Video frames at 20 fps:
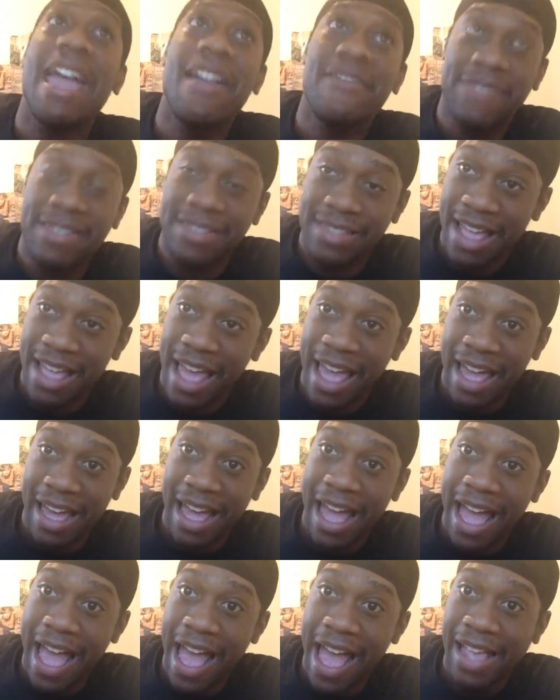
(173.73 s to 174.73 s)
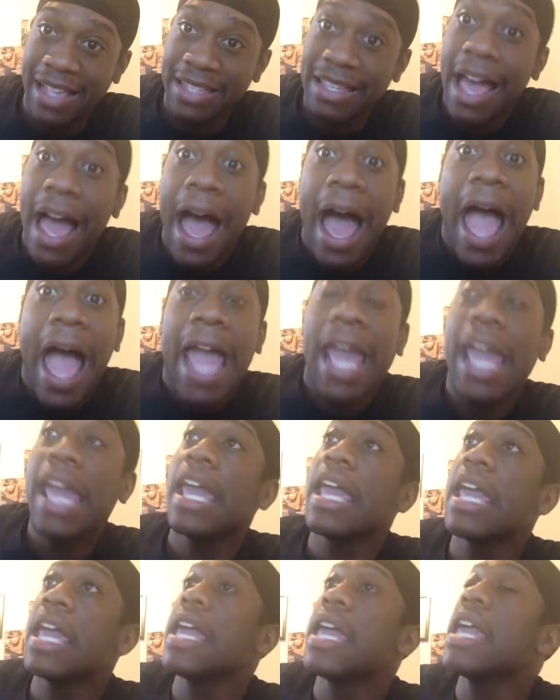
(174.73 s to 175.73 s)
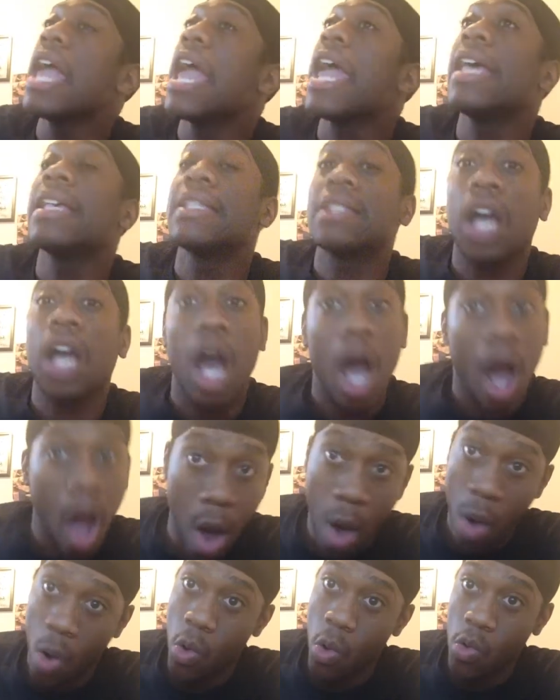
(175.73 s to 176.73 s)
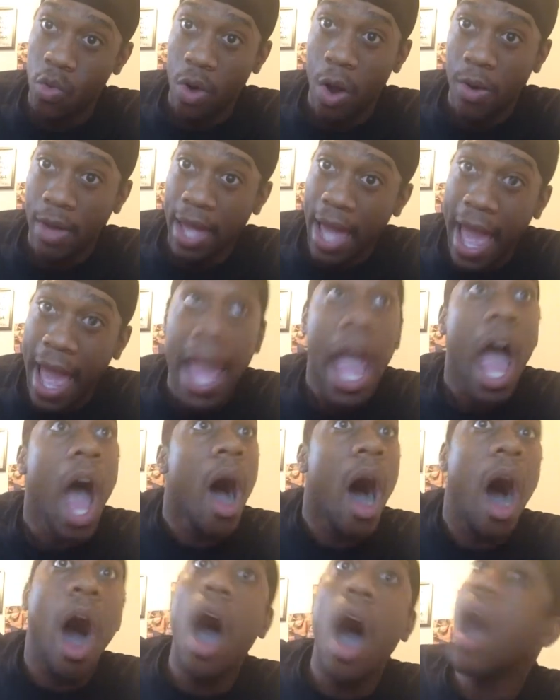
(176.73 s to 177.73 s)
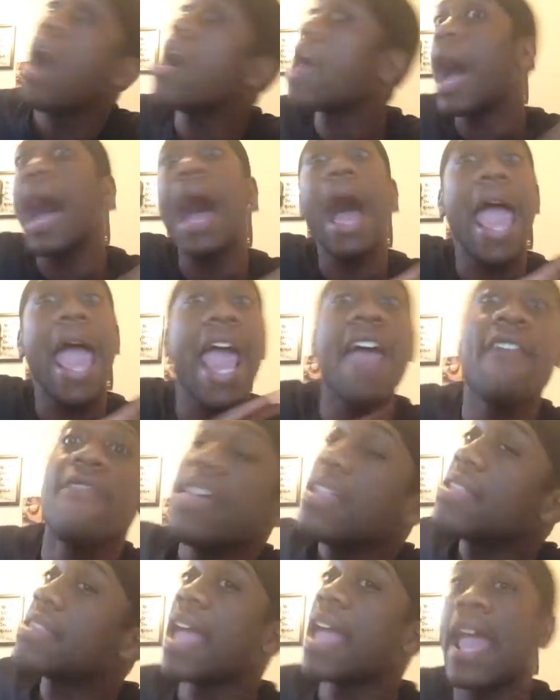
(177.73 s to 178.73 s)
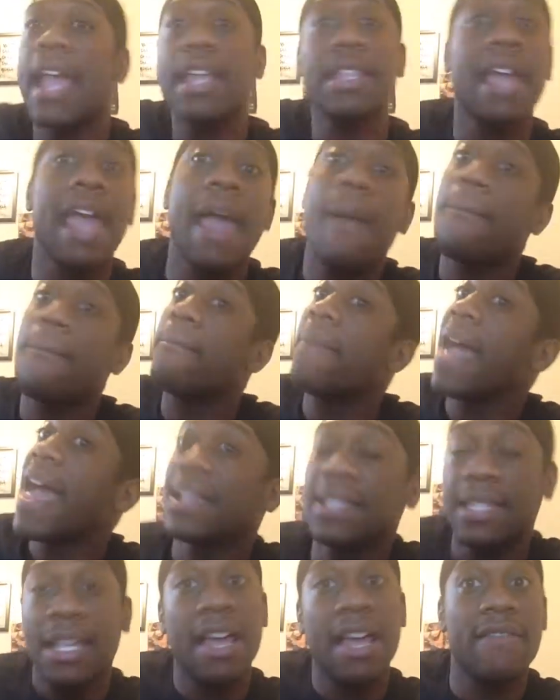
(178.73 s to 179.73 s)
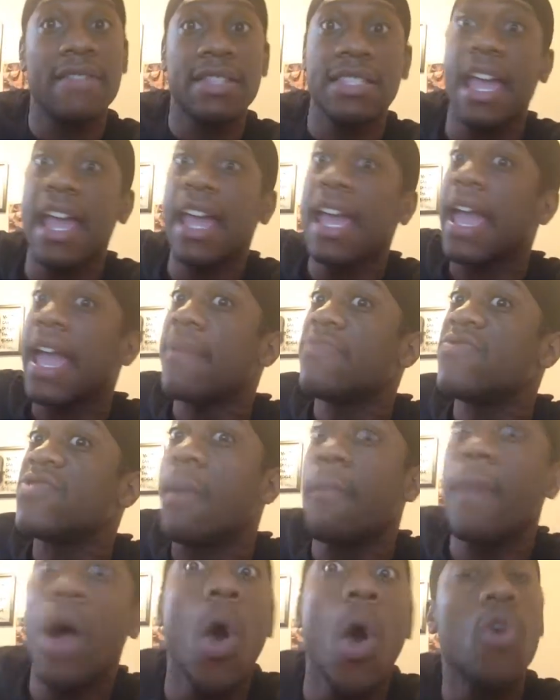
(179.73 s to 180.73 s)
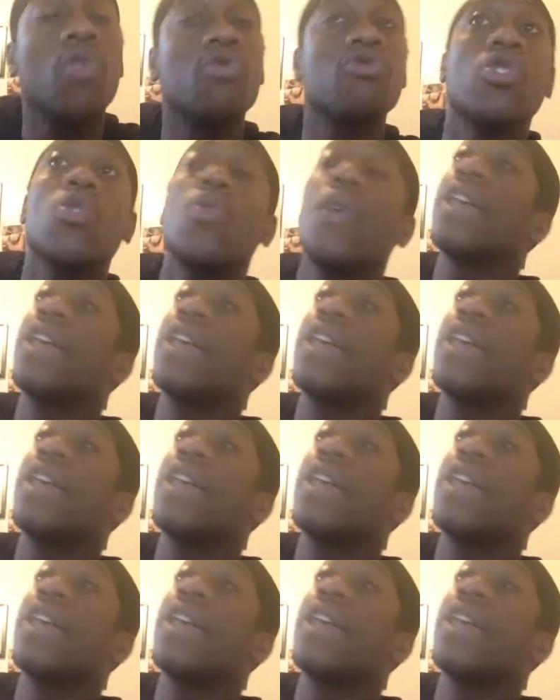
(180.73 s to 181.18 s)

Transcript: Everythang, guys. He is cold, okay? Everything that Masta Everythang and the Mogul do